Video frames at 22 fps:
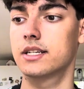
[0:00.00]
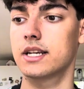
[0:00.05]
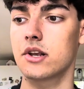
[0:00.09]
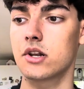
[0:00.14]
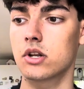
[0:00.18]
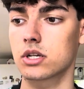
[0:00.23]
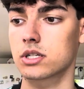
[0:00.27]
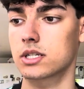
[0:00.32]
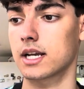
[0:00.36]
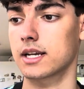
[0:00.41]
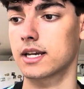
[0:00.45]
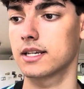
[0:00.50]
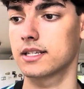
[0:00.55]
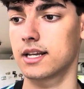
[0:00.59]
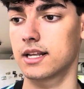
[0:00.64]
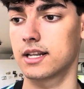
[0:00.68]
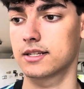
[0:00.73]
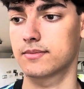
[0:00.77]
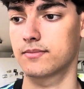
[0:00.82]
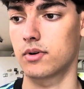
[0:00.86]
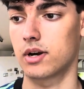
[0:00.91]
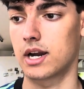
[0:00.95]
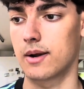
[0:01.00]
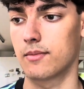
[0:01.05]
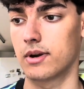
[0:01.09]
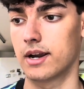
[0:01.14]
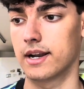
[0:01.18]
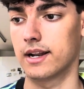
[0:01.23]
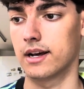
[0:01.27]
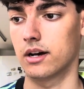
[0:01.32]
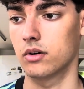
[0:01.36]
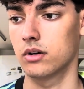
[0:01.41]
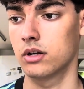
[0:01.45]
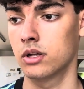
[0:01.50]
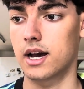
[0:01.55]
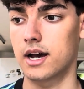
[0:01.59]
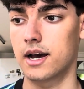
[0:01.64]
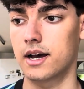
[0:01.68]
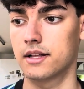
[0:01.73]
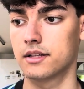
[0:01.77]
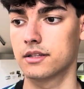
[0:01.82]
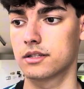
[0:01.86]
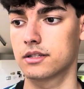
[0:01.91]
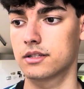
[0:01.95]
looks like he's in his prime right now.
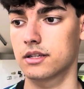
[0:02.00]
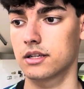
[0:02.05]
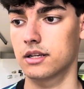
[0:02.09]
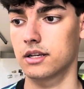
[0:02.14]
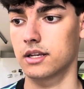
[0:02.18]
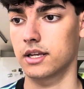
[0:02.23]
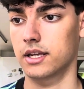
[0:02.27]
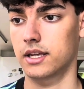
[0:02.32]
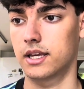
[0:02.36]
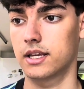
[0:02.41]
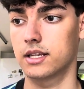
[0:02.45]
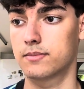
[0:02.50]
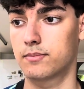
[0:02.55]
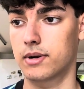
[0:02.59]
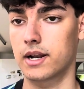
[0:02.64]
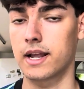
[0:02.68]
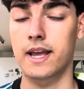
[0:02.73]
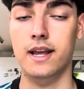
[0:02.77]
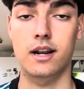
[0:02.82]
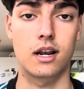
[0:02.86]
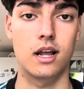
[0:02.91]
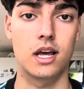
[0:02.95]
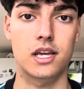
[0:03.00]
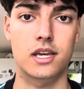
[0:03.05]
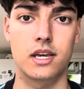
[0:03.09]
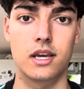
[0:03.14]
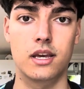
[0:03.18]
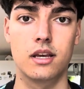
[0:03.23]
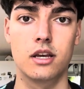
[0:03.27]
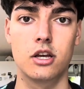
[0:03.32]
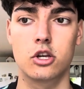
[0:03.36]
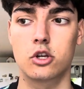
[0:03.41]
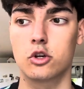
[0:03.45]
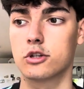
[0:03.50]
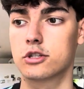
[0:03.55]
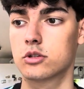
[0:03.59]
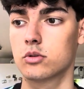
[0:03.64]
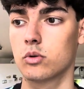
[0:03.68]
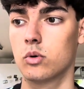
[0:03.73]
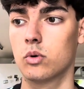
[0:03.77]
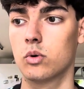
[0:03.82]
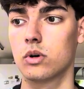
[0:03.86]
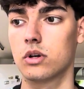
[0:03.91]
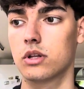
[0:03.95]
And he's playing like it. You
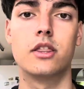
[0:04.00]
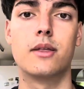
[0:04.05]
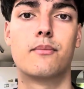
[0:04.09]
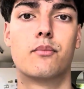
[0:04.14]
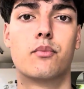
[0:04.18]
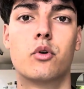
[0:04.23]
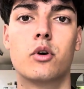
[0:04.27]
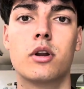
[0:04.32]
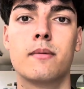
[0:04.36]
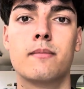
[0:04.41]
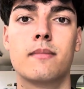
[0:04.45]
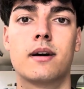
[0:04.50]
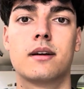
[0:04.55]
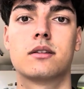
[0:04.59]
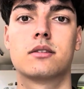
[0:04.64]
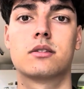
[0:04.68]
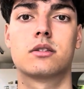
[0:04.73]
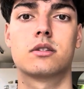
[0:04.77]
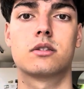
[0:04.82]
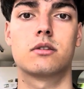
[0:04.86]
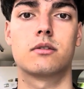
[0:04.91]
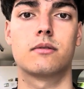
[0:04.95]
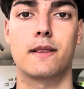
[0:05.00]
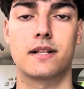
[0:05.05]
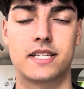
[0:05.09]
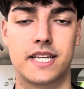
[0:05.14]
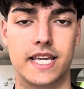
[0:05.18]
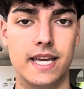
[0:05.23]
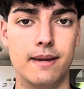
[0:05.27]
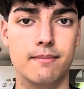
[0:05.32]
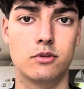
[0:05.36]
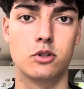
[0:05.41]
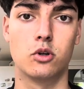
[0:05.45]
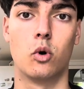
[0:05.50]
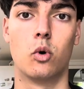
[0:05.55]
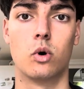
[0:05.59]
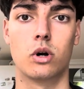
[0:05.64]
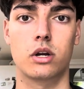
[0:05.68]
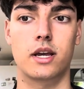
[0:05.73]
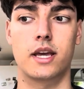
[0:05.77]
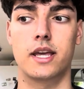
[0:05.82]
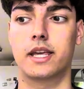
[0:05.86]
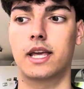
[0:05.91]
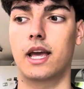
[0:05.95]
saw the pre-match team talk
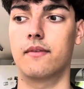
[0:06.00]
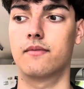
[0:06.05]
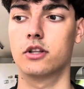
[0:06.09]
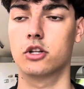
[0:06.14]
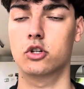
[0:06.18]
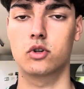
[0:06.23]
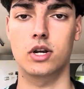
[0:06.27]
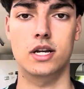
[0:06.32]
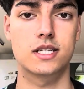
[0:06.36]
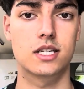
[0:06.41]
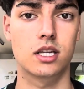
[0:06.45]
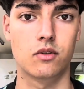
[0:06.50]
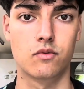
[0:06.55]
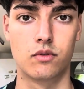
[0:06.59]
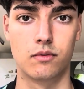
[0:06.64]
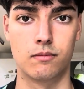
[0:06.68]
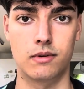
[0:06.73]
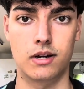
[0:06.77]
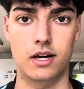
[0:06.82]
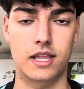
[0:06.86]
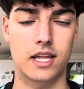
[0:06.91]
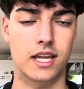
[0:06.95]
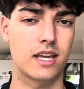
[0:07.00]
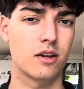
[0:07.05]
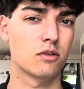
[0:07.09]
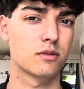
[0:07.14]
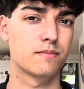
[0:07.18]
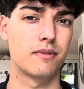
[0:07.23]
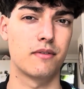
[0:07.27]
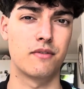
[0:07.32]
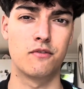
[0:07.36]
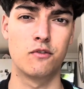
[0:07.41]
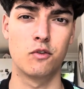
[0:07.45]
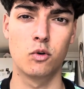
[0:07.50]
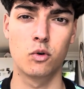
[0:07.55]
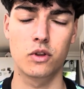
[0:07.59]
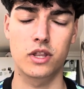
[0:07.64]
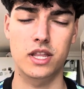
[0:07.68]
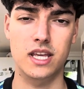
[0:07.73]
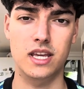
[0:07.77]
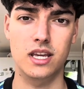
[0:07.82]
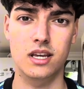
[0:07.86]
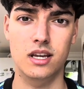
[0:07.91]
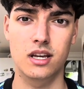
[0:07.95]
he gave in the dressing room. I think it was before
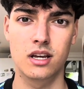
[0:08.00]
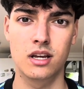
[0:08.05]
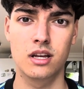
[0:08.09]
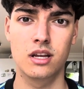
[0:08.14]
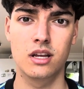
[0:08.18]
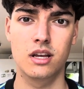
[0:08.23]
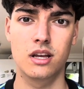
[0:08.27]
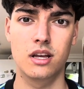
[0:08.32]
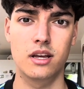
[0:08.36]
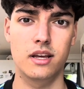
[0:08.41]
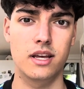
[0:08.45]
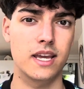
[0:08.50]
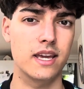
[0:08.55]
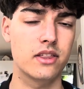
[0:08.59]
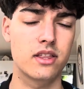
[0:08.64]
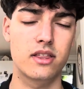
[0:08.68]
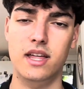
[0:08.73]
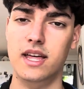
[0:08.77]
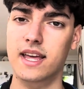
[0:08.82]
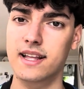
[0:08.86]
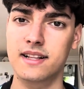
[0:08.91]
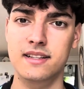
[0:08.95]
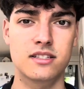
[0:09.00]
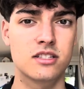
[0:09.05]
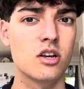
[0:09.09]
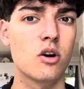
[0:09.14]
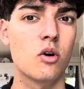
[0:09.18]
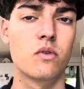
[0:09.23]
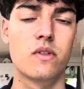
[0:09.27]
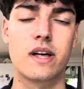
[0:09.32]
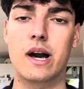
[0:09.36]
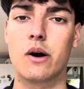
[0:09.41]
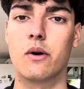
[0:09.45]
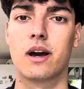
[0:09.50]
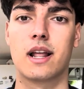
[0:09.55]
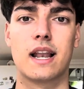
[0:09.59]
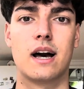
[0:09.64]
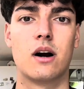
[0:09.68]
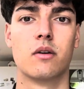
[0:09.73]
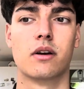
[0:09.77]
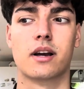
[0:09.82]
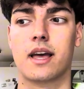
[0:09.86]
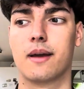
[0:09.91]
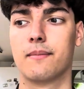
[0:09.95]
either the Inter or the Al
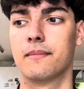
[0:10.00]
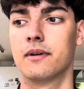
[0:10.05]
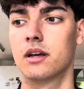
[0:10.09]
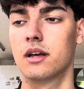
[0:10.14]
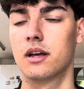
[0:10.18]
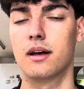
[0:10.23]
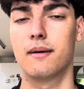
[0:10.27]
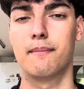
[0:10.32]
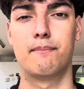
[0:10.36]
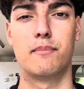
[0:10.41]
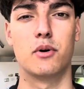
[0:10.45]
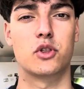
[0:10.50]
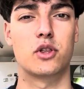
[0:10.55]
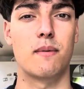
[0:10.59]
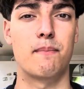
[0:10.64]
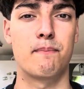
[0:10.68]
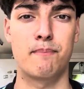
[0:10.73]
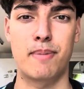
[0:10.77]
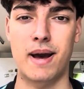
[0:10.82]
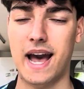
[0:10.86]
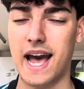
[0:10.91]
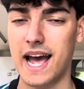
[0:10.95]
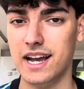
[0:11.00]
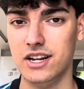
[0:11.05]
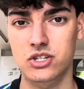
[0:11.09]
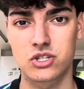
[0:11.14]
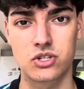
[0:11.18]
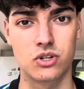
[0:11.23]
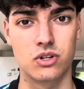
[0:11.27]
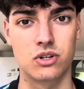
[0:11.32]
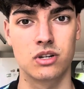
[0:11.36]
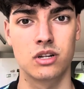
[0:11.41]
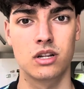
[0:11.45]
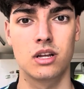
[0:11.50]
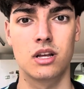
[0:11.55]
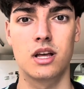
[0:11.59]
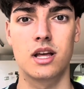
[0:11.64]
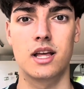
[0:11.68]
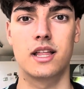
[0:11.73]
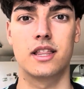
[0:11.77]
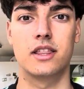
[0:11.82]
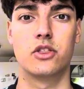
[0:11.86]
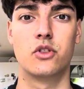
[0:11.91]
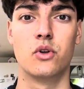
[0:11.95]
Hilal game. But the passion,
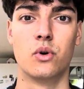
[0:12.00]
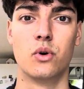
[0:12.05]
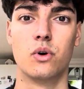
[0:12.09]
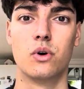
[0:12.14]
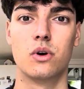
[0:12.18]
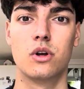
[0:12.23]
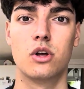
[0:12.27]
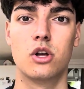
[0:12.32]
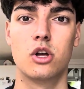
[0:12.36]
the